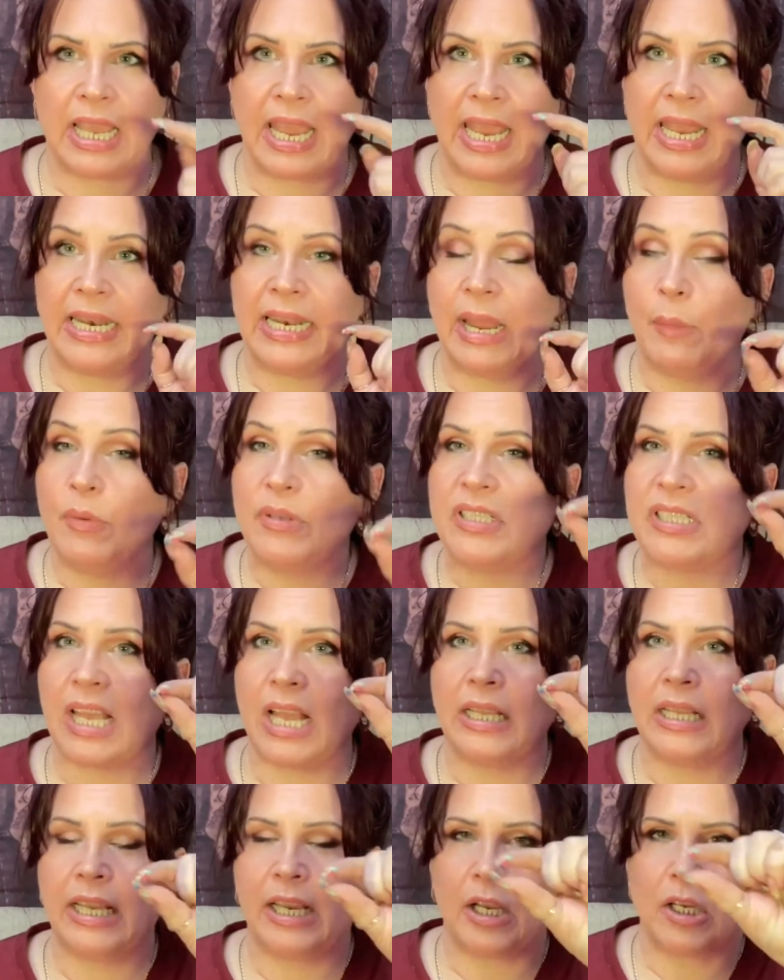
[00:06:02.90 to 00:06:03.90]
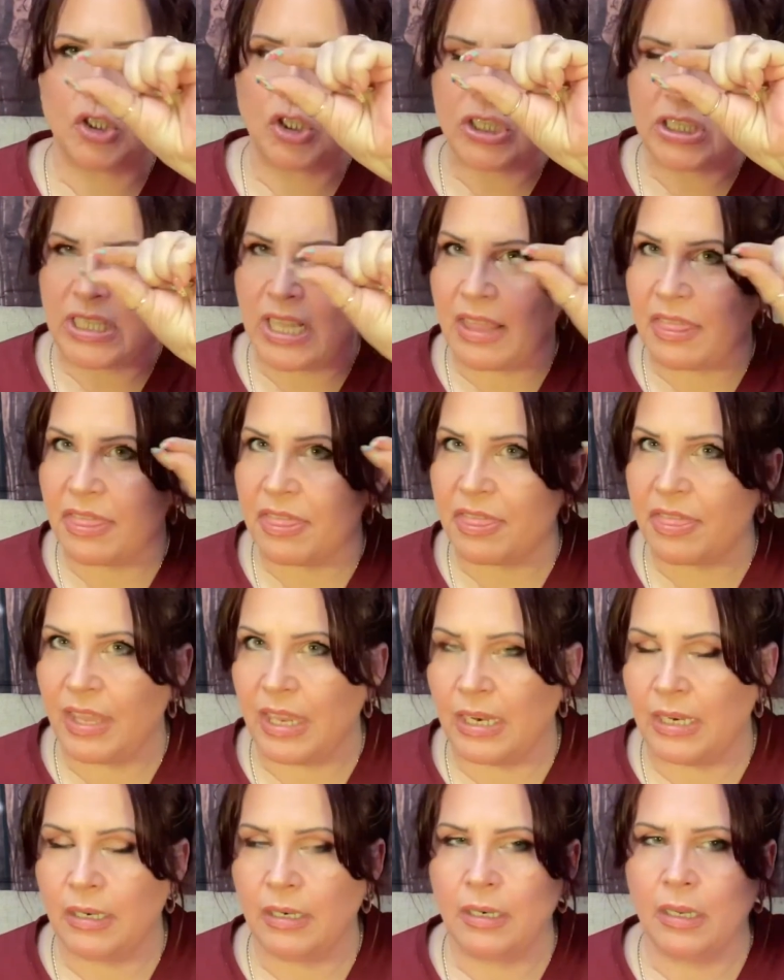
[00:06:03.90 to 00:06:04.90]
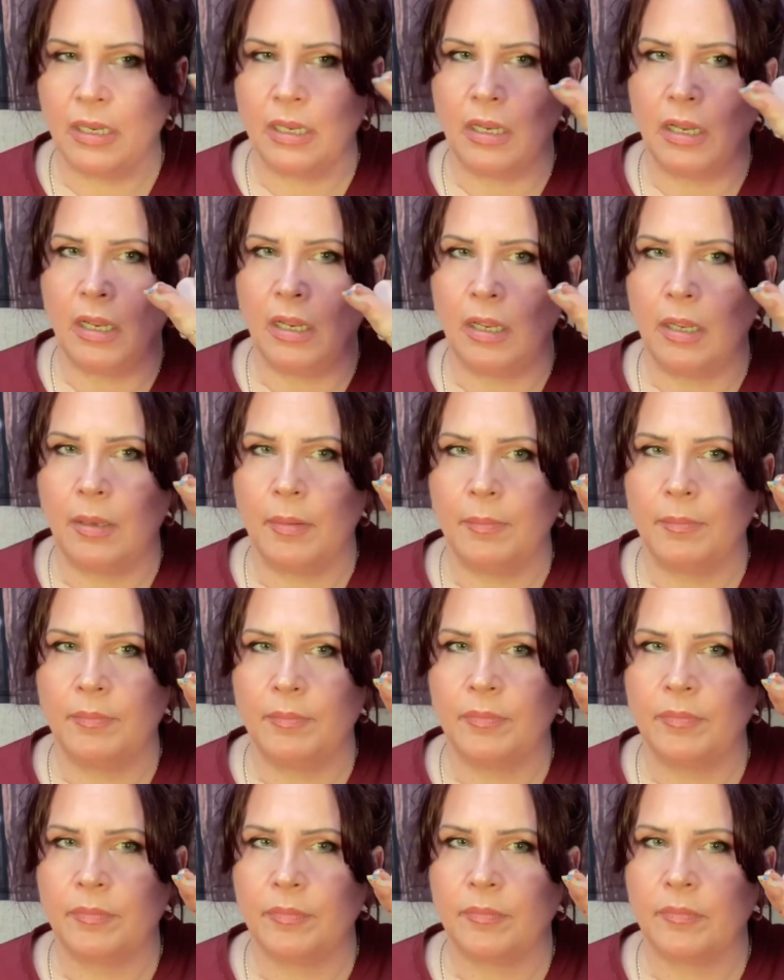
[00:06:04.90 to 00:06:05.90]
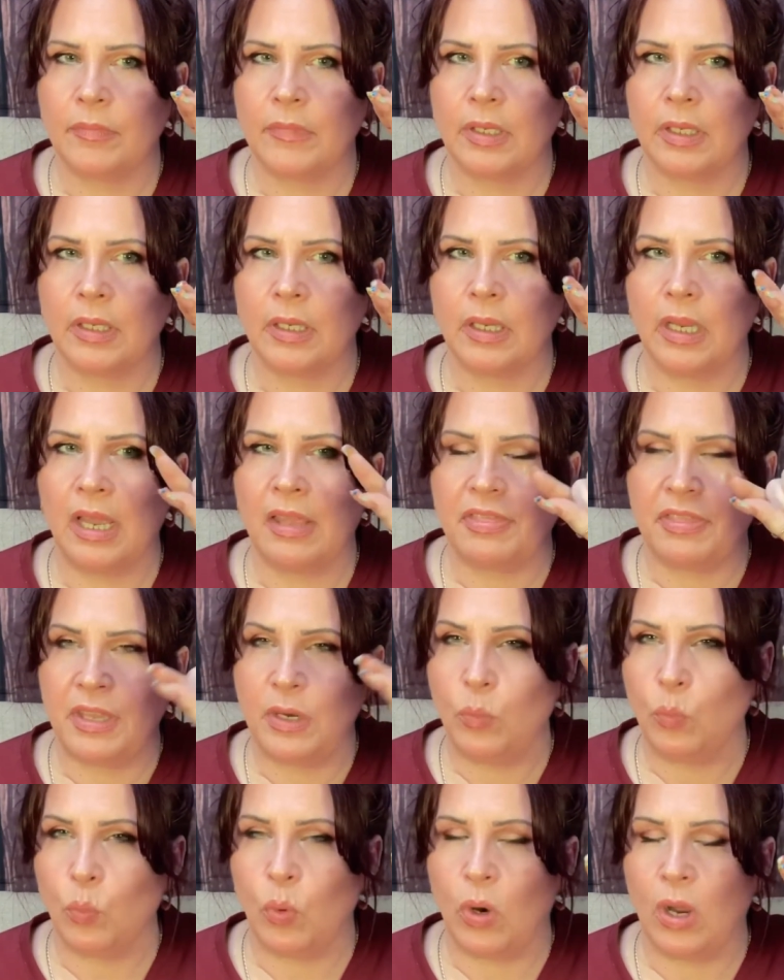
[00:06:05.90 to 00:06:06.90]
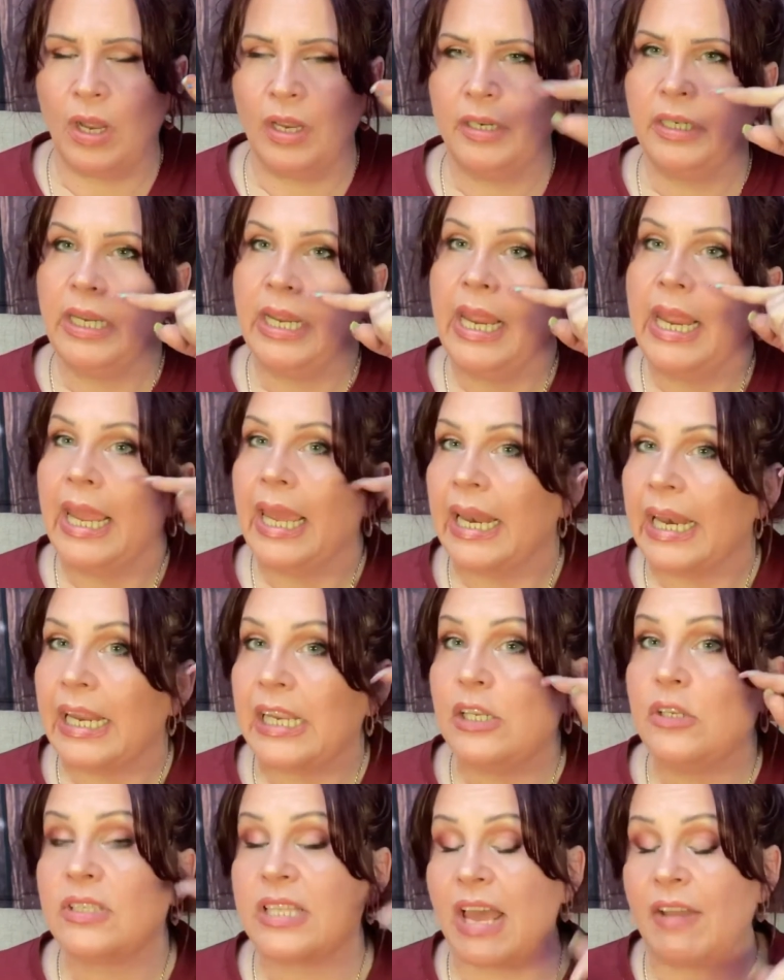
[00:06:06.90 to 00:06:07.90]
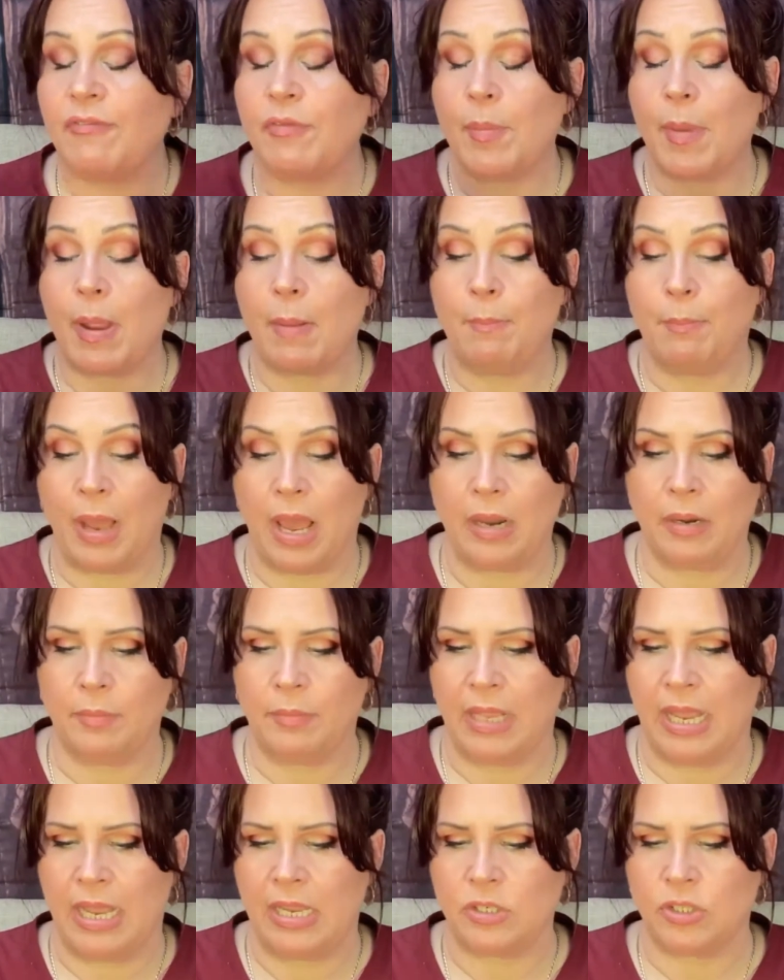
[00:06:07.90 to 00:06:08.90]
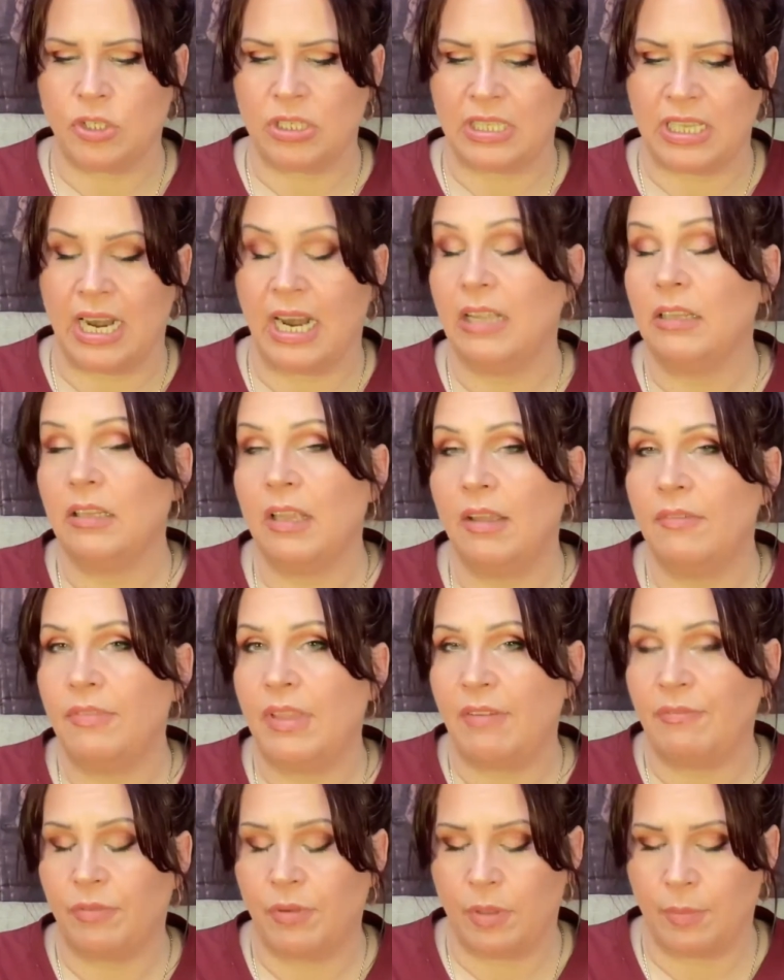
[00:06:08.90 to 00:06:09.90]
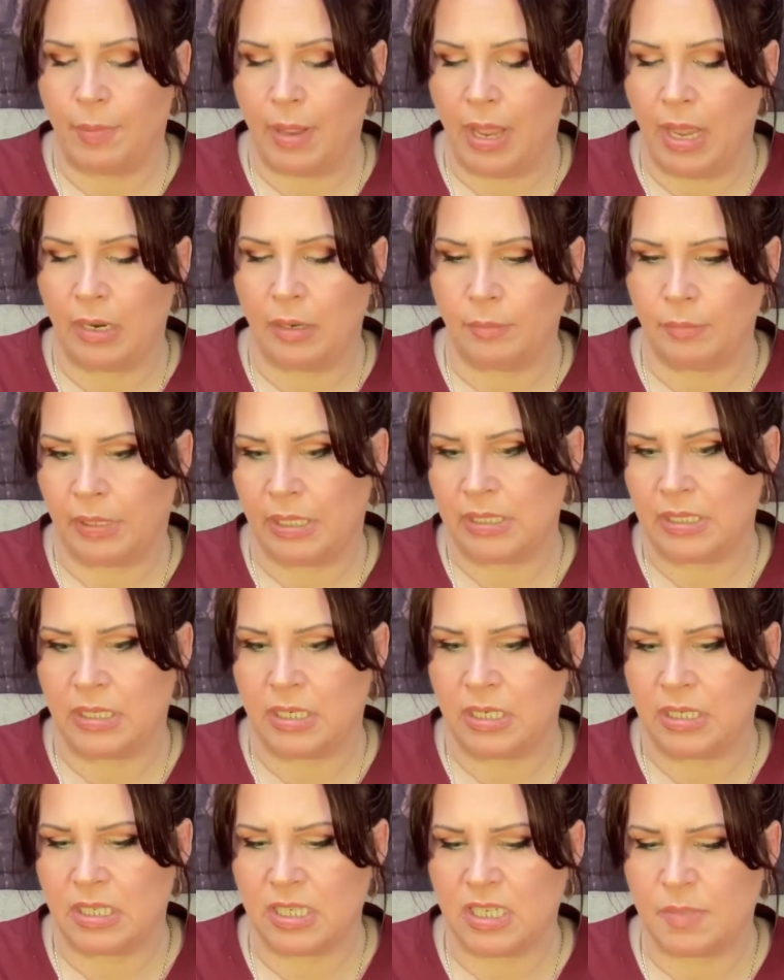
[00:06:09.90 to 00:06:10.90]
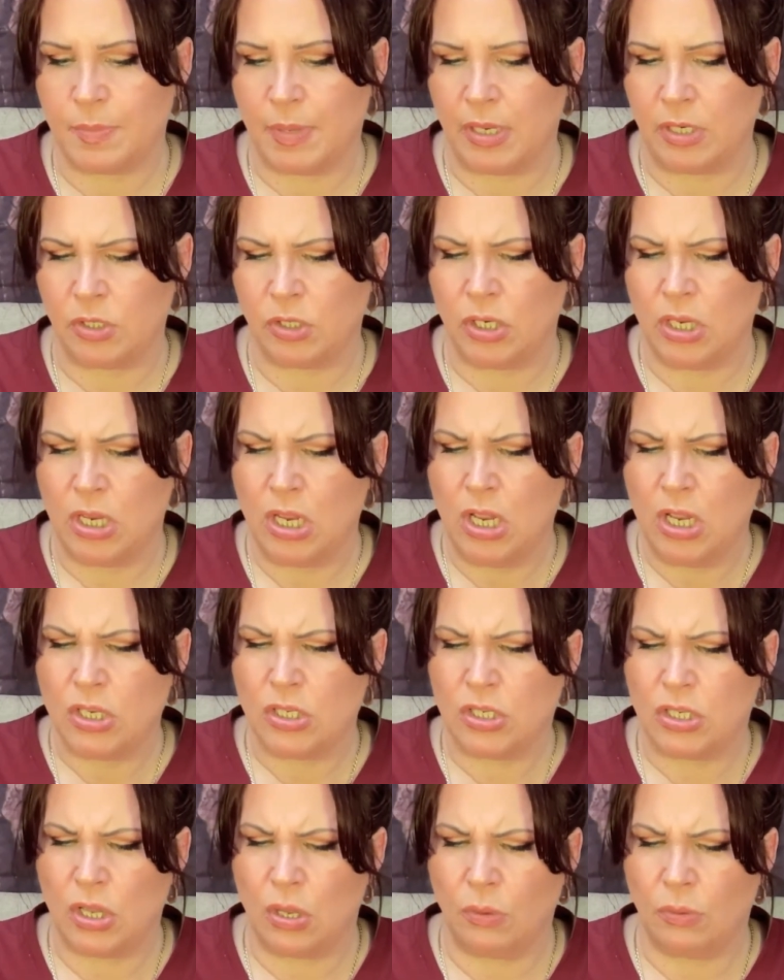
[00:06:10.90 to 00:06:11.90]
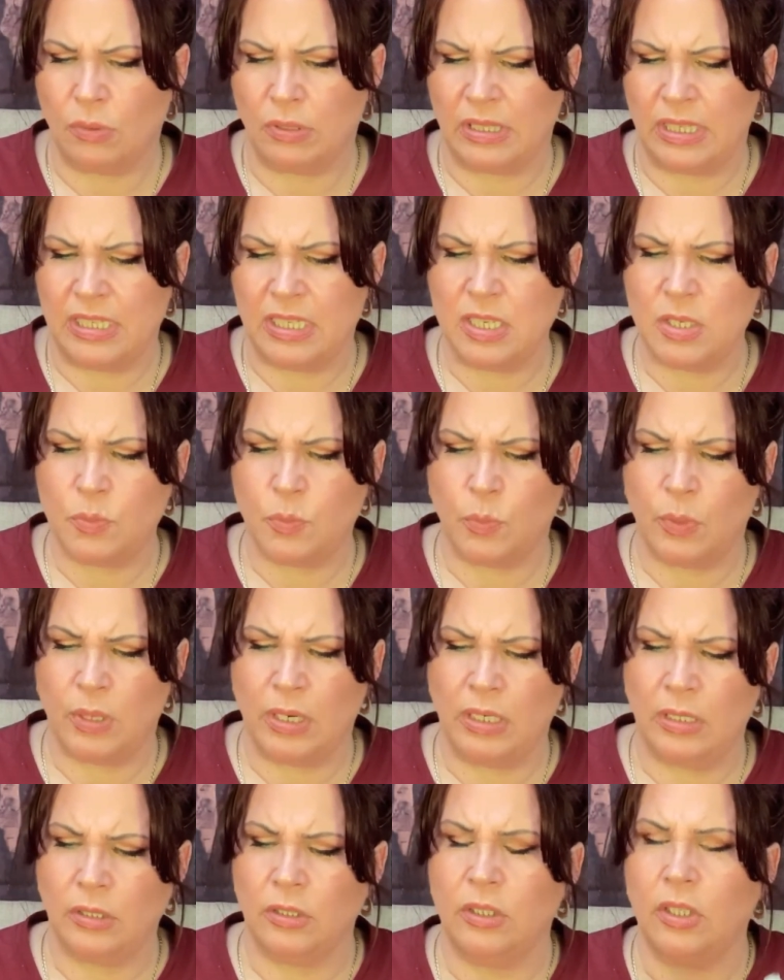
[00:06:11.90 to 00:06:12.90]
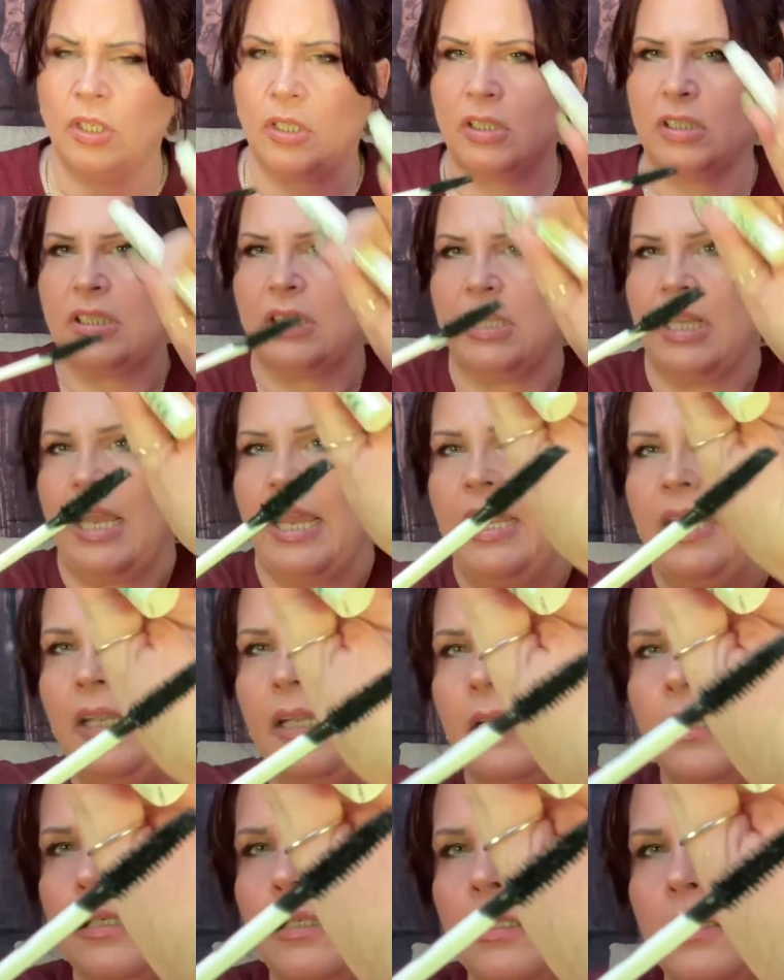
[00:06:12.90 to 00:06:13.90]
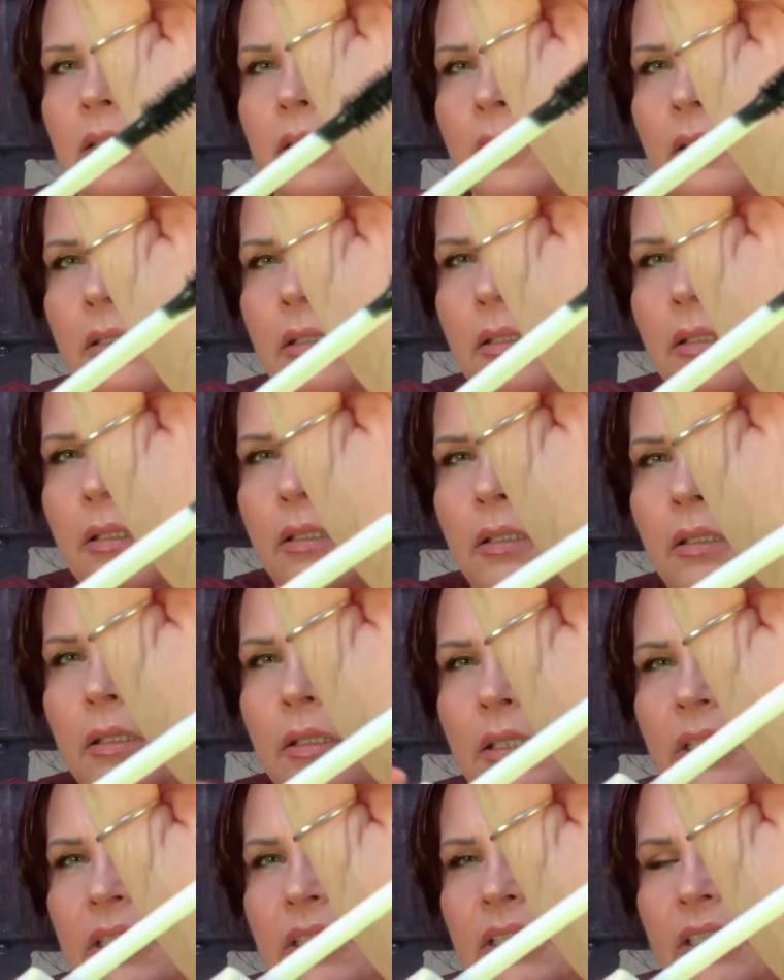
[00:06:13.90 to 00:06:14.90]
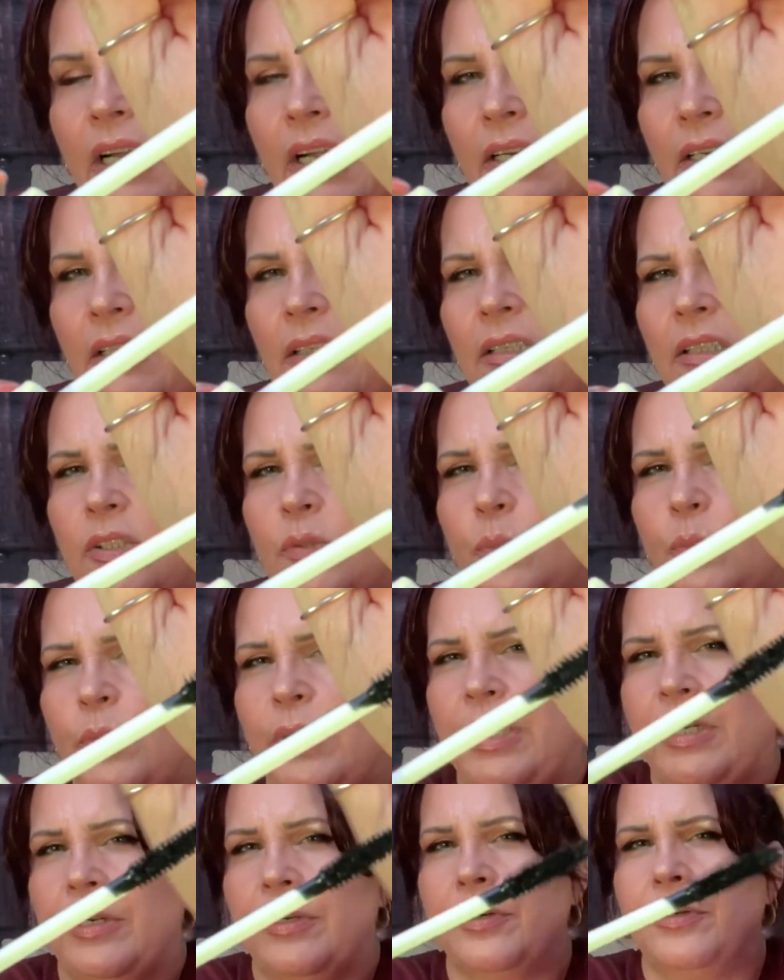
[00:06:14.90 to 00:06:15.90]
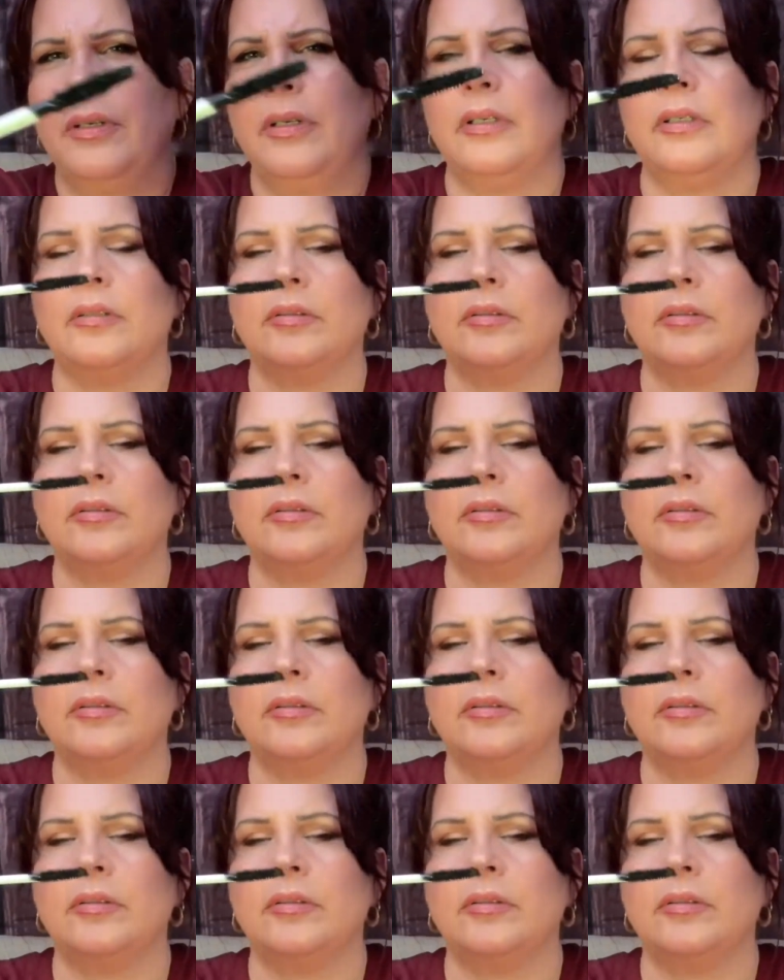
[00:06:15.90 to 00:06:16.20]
And that one's got like a thin wand. And I use that for my bottom lashes. And I love that for the bottom because it doesn't smudge. So this is what it looks like. Kind of looks weird.